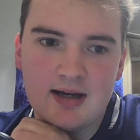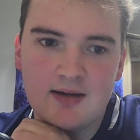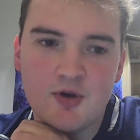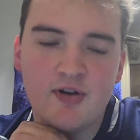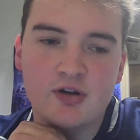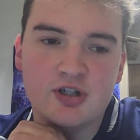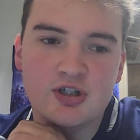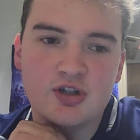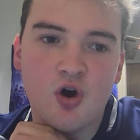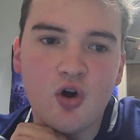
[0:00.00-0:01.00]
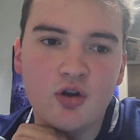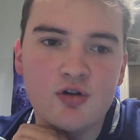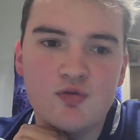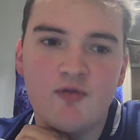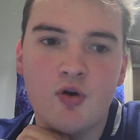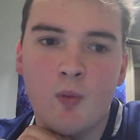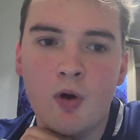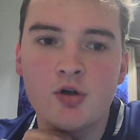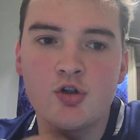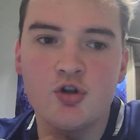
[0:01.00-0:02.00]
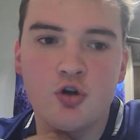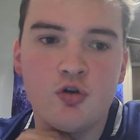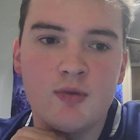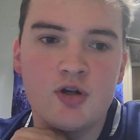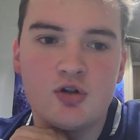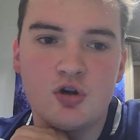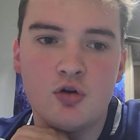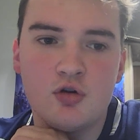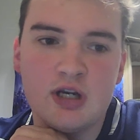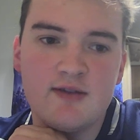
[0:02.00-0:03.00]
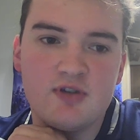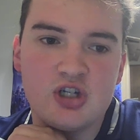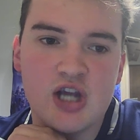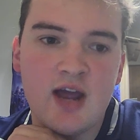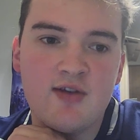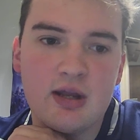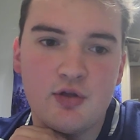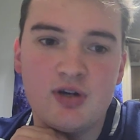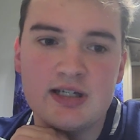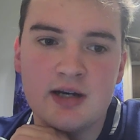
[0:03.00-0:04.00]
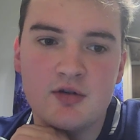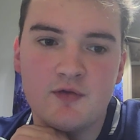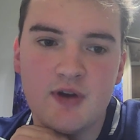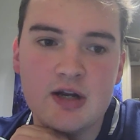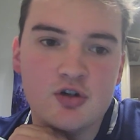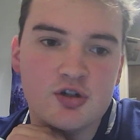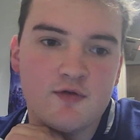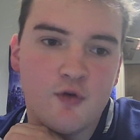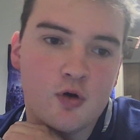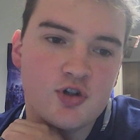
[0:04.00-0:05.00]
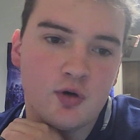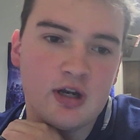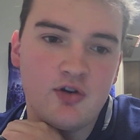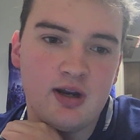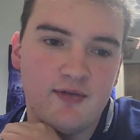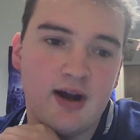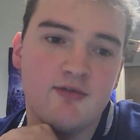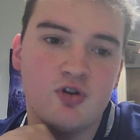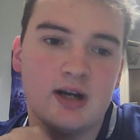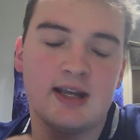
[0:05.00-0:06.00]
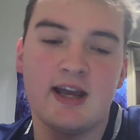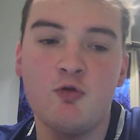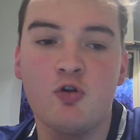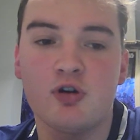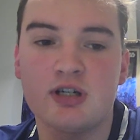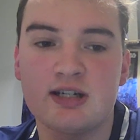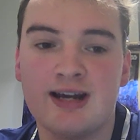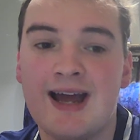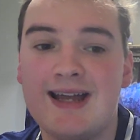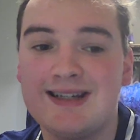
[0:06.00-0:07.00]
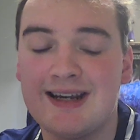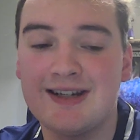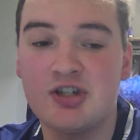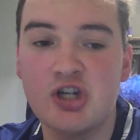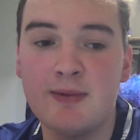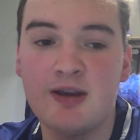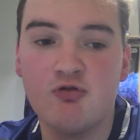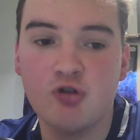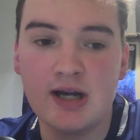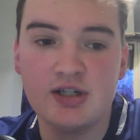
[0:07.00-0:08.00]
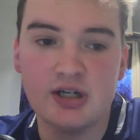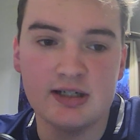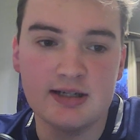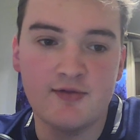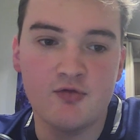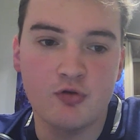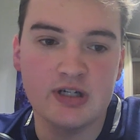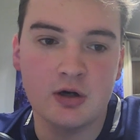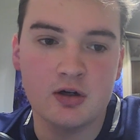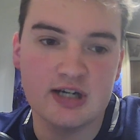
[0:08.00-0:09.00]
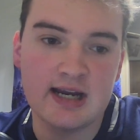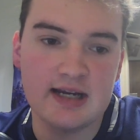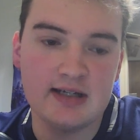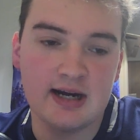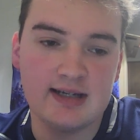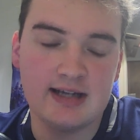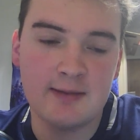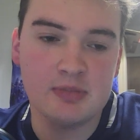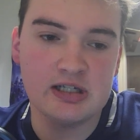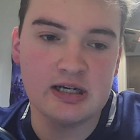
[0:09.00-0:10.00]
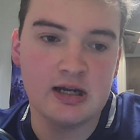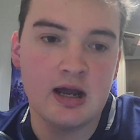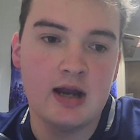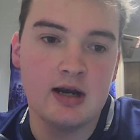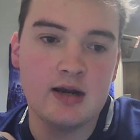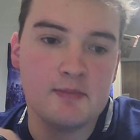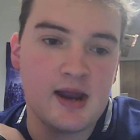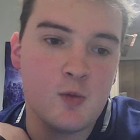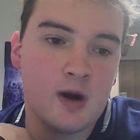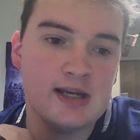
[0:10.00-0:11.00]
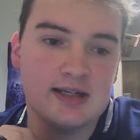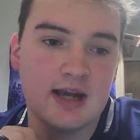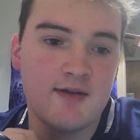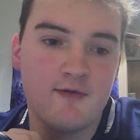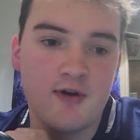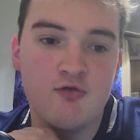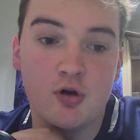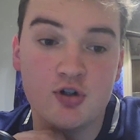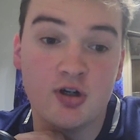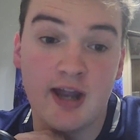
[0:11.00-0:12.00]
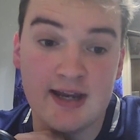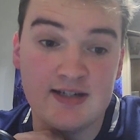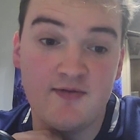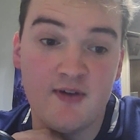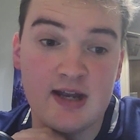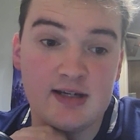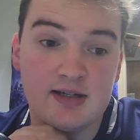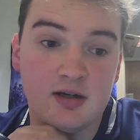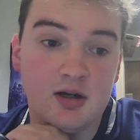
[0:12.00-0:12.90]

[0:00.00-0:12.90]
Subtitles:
Moving on to Scotland, we've got 1 Schumann, 2 Dave Cherry, 3 Xander Fagerson, 4 Johnny Gray, 5 Grant Gilchrist, 6 Jamie Ritchie, 7 Rory Darge, 8 Jack Dempsey, 9 Ben White, 10 Finn Russell is fit,